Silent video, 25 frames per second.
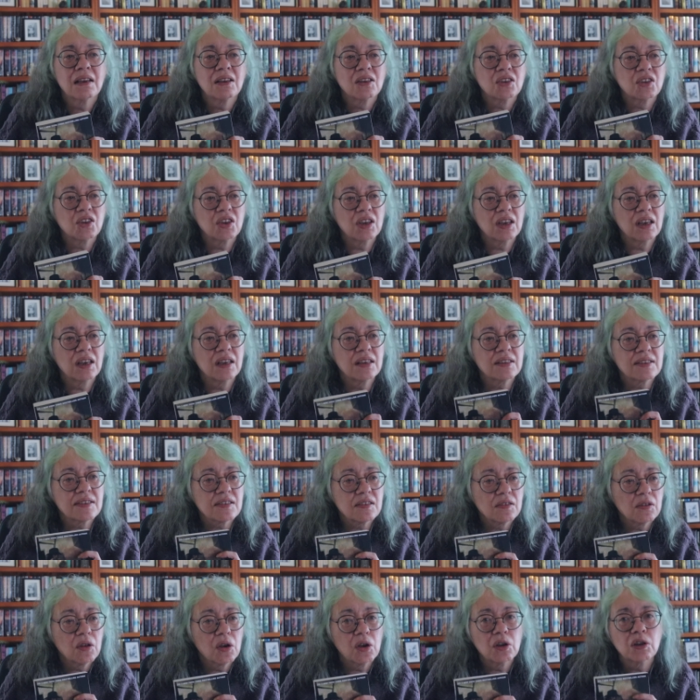She is
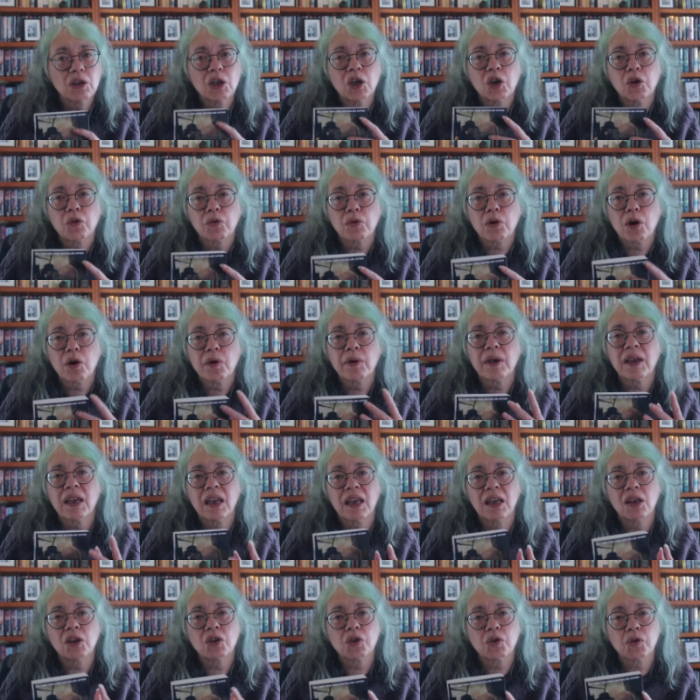slowly
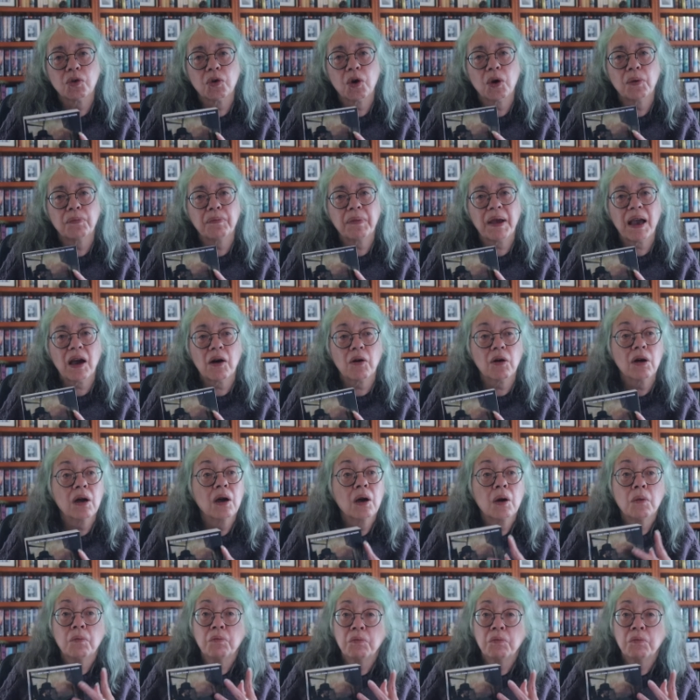growing into her power,